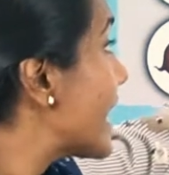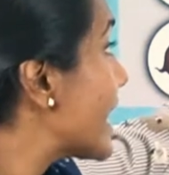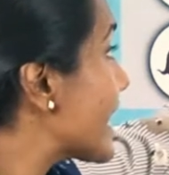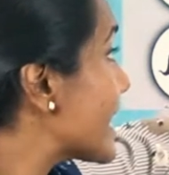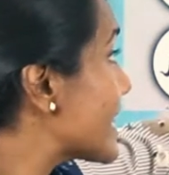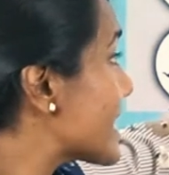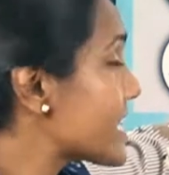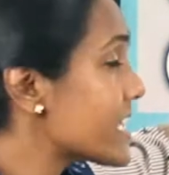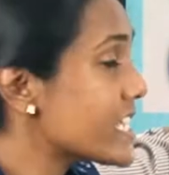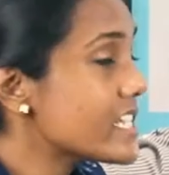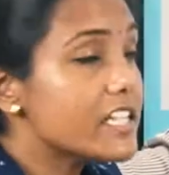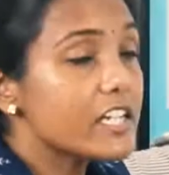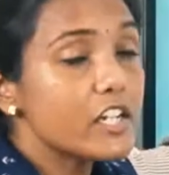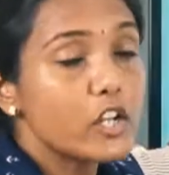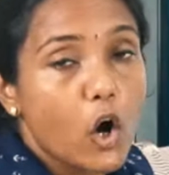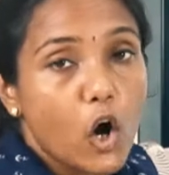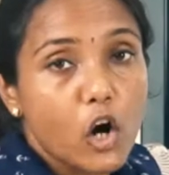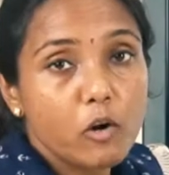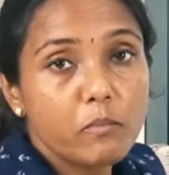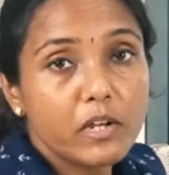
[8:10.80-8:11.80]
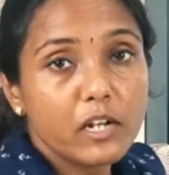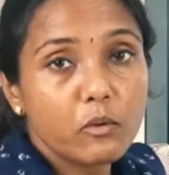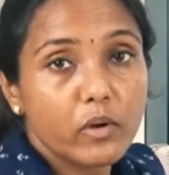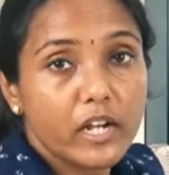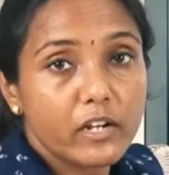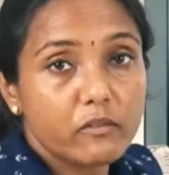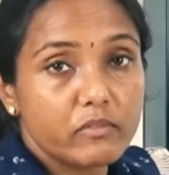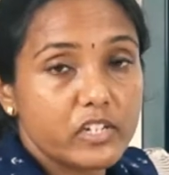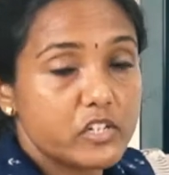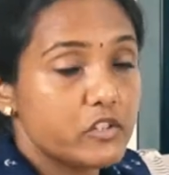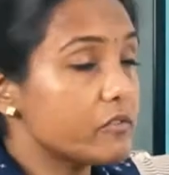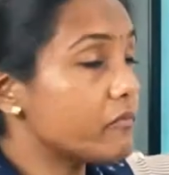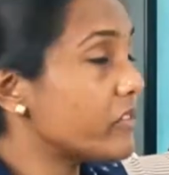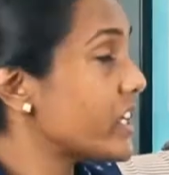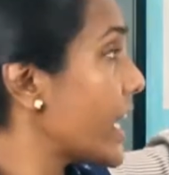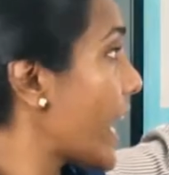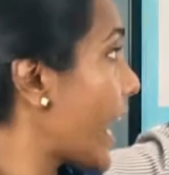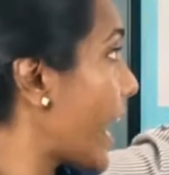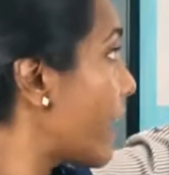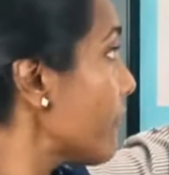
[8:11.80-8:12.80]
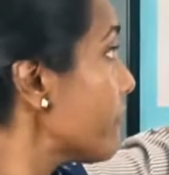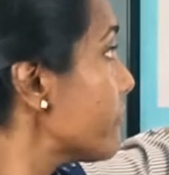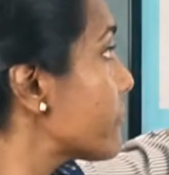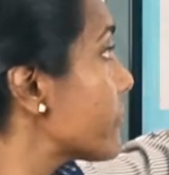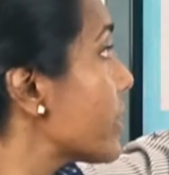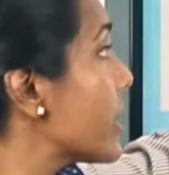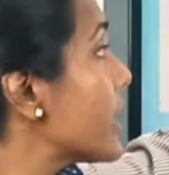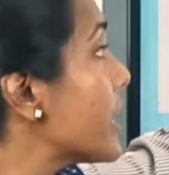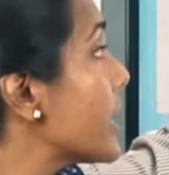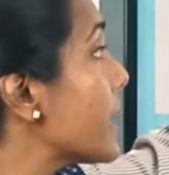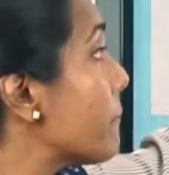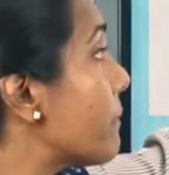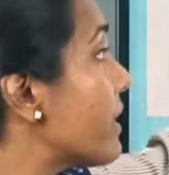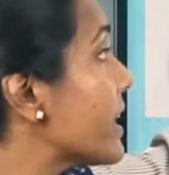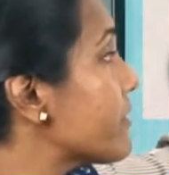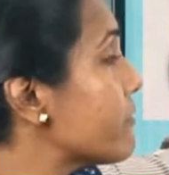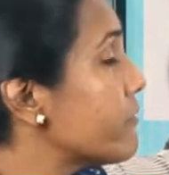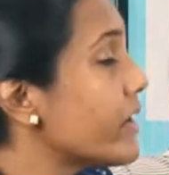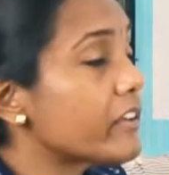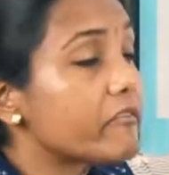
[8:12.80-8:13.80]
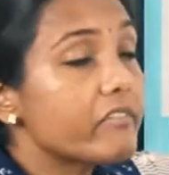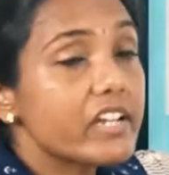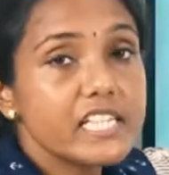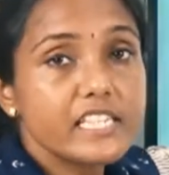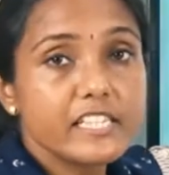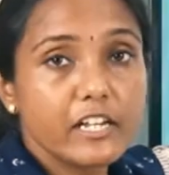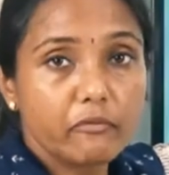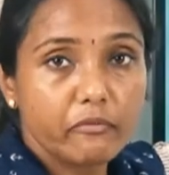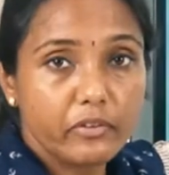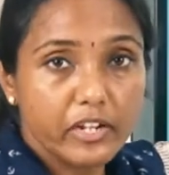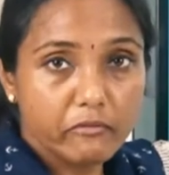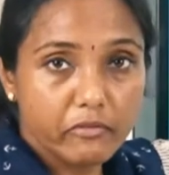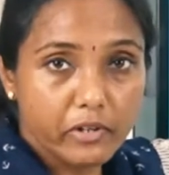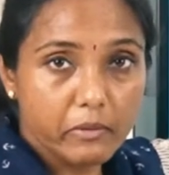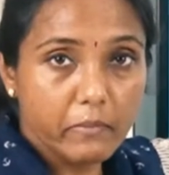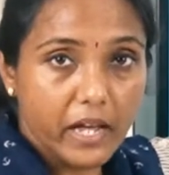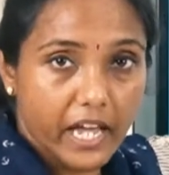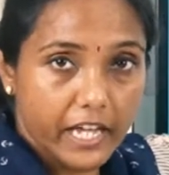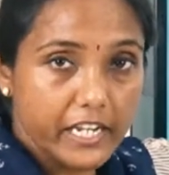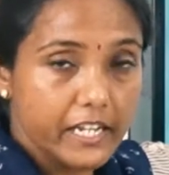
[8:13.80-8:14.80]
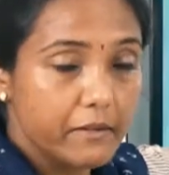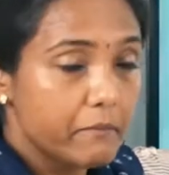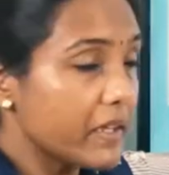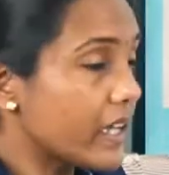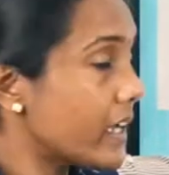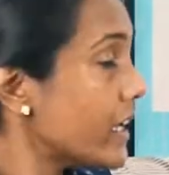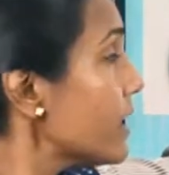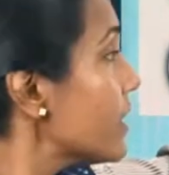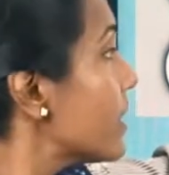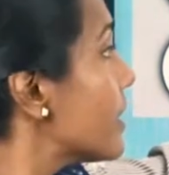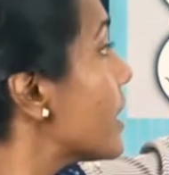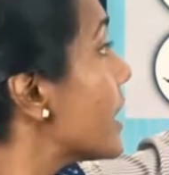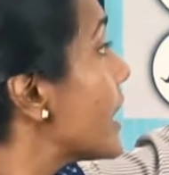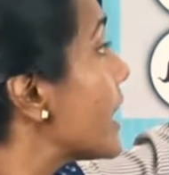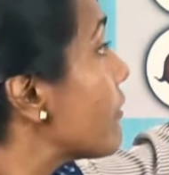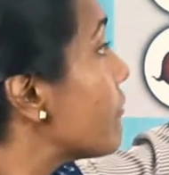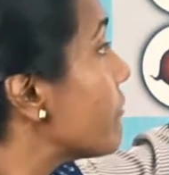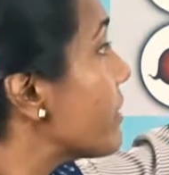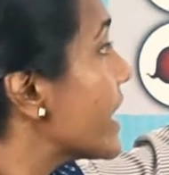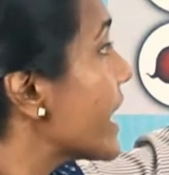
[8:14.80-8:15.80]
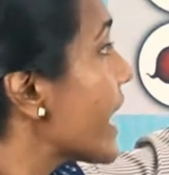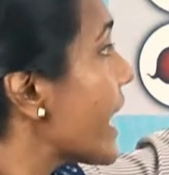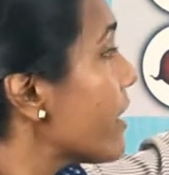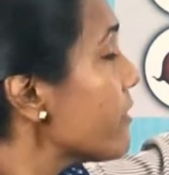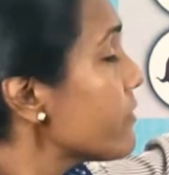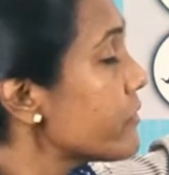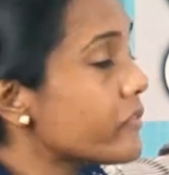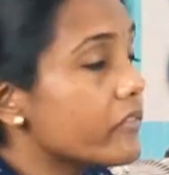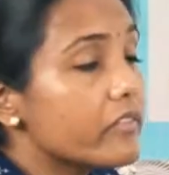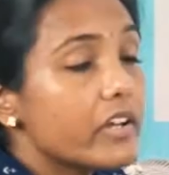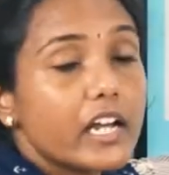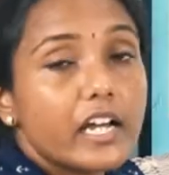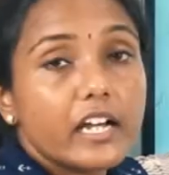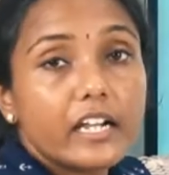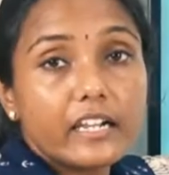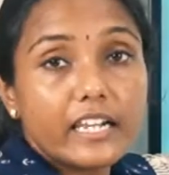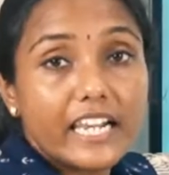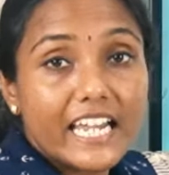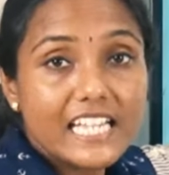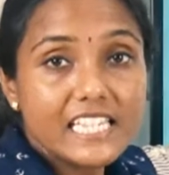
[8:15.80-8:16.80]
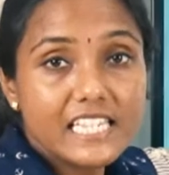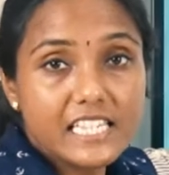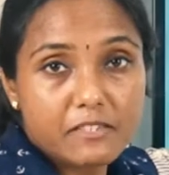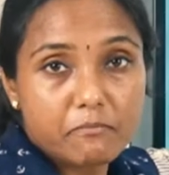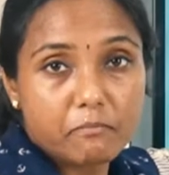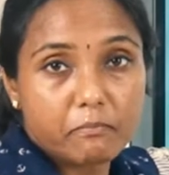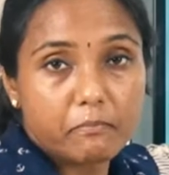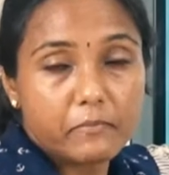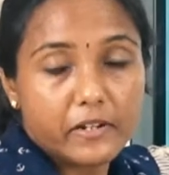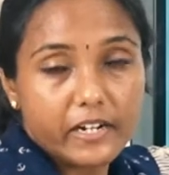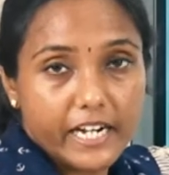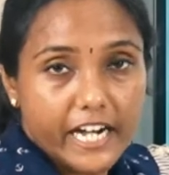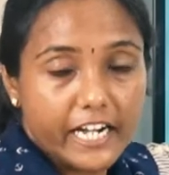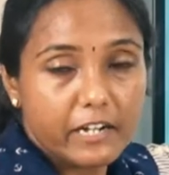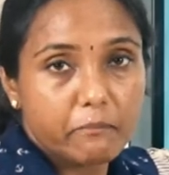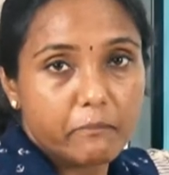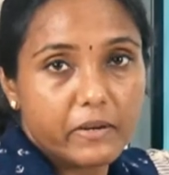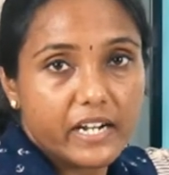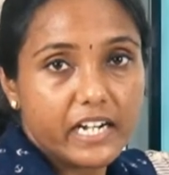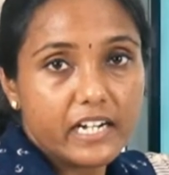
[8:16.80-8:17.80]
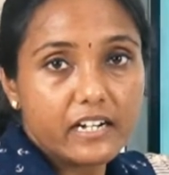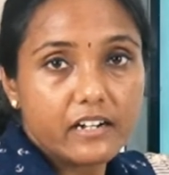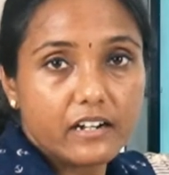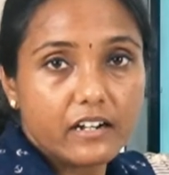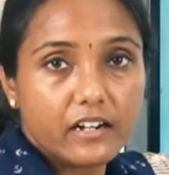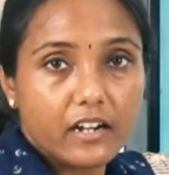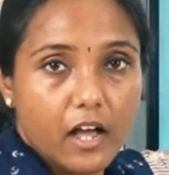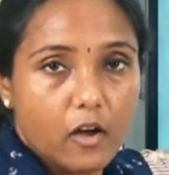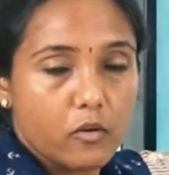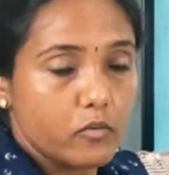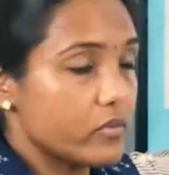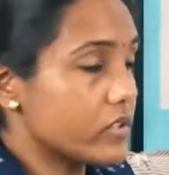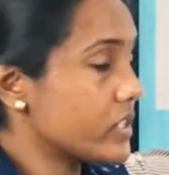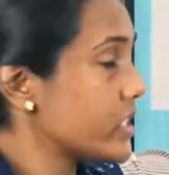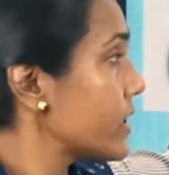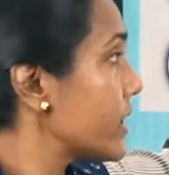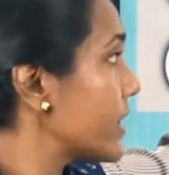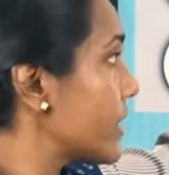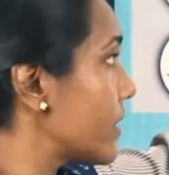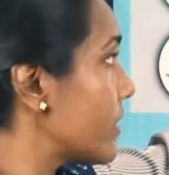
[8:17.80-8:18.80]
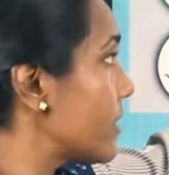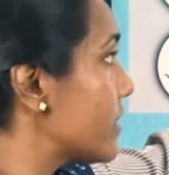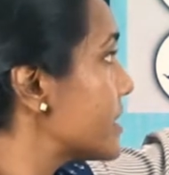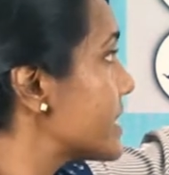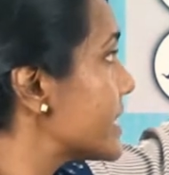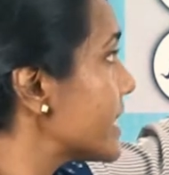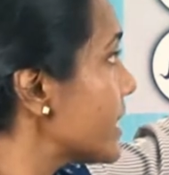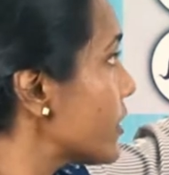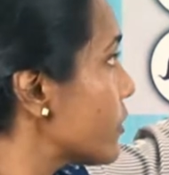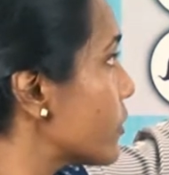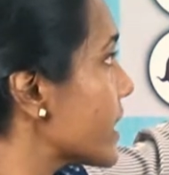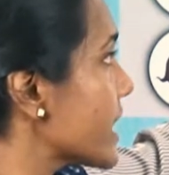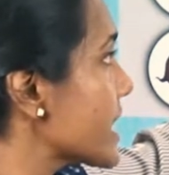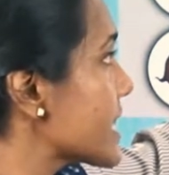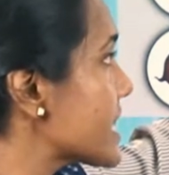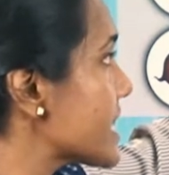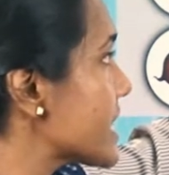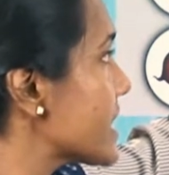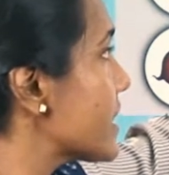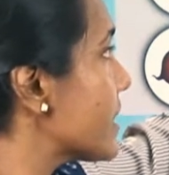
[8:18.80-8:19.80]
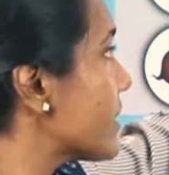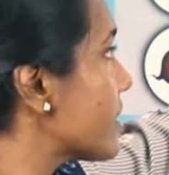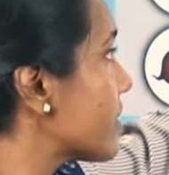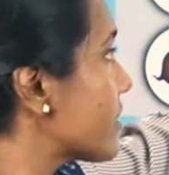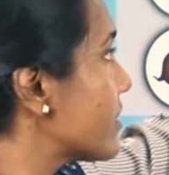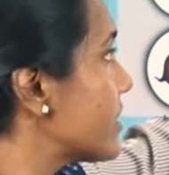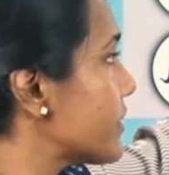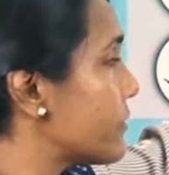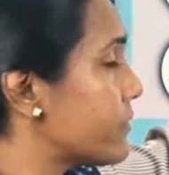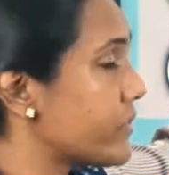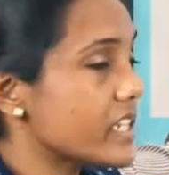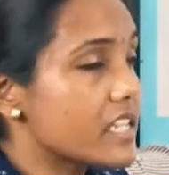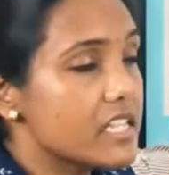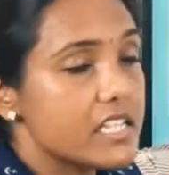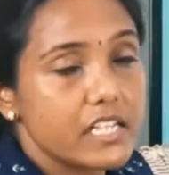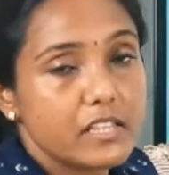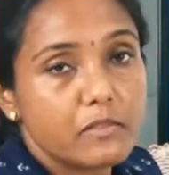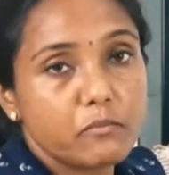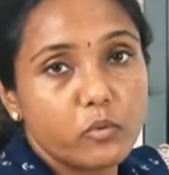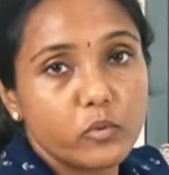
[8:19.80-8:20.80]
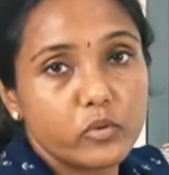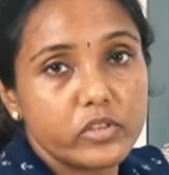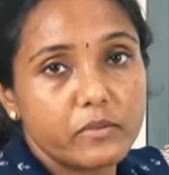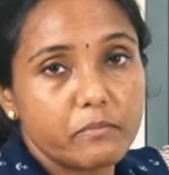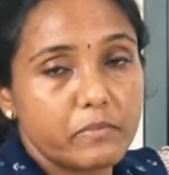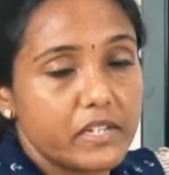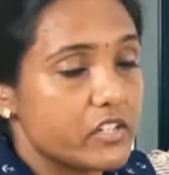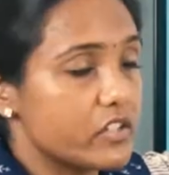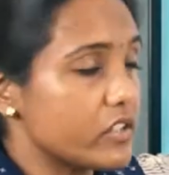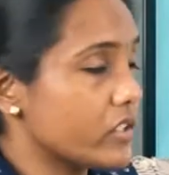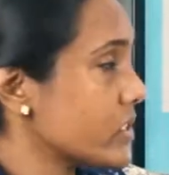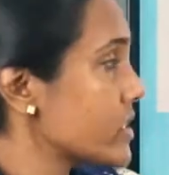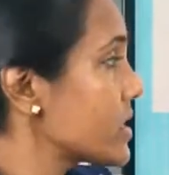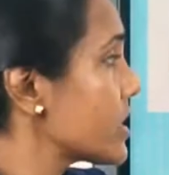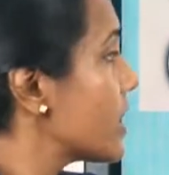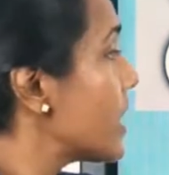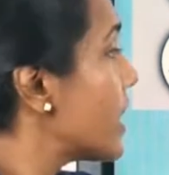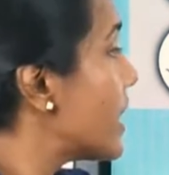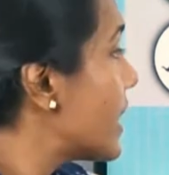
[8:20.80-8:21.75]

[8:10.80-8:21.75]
This is the normal one which we have, but when we are suffering from anemia, we have less red blood count here. See, you can see here difference in both the pictures.